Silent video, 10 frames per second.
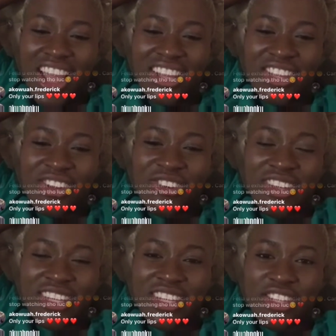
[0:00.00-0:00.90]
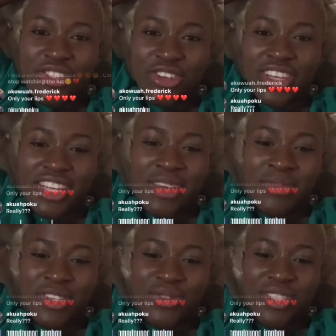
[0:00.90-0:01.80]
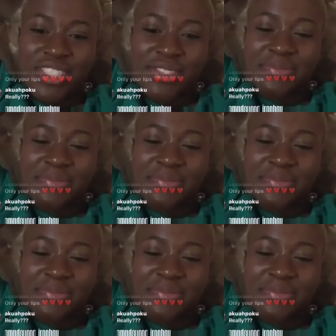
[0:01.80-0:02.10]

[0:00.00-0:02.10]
Yellow English. Okay, let me switch.